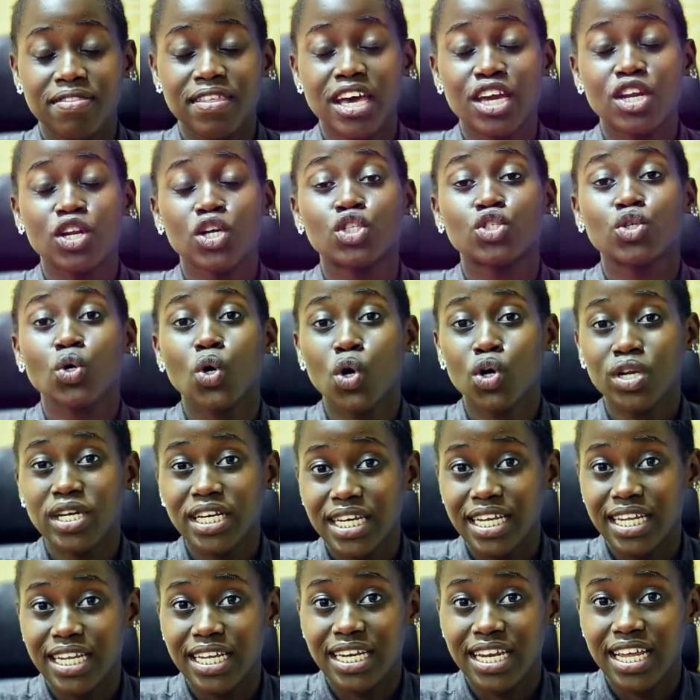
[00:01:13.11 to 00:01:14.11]
They are not
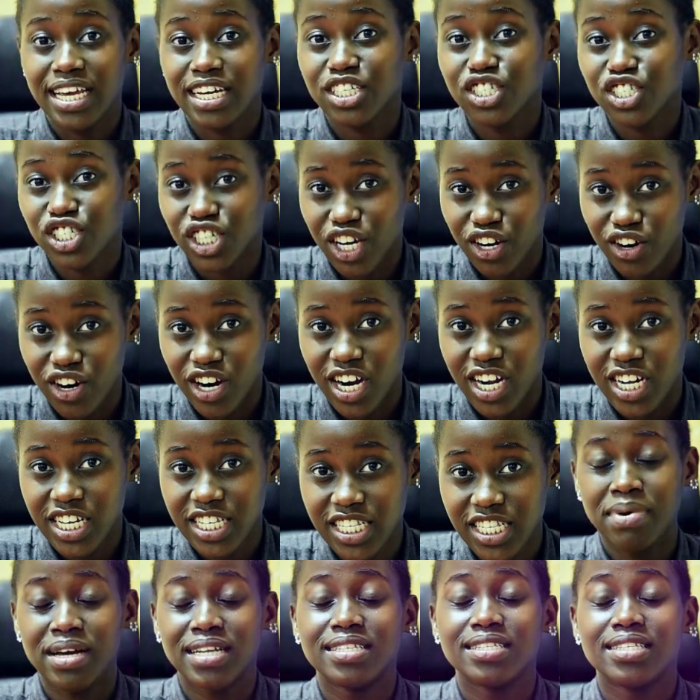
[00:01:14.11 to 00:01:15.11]
only
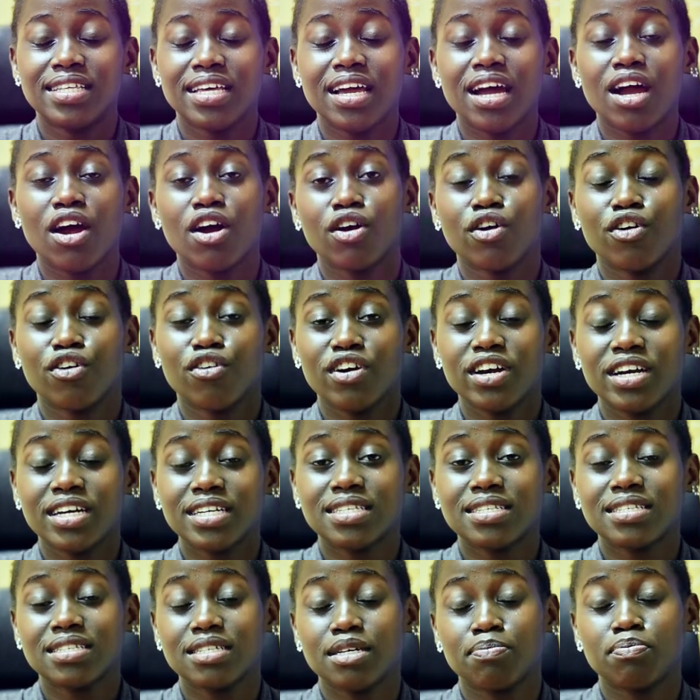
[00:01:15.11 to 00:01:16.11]
lecturers, but they are
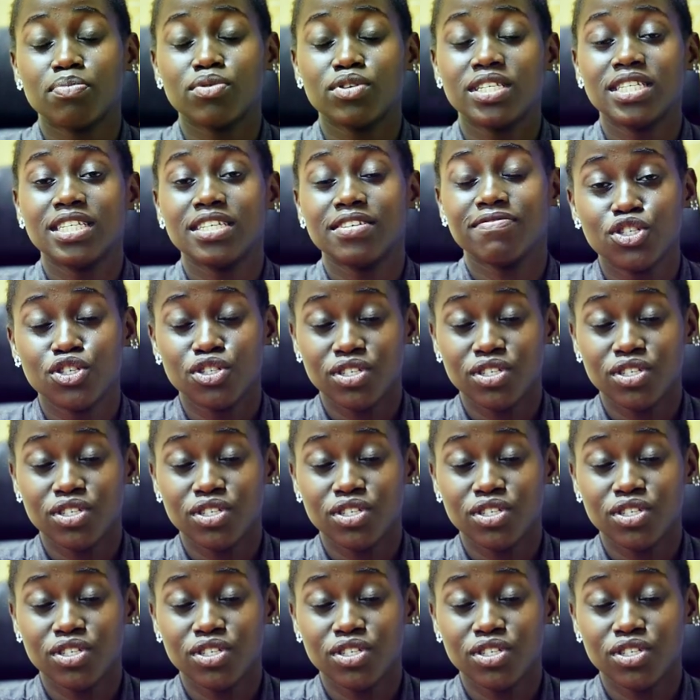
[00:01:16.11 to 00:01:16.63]
great supportive